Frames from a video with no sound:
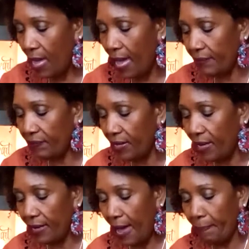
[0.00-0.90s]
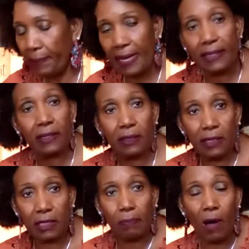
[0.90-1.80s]
And then I placed
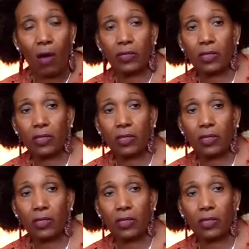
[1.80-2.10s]
this moss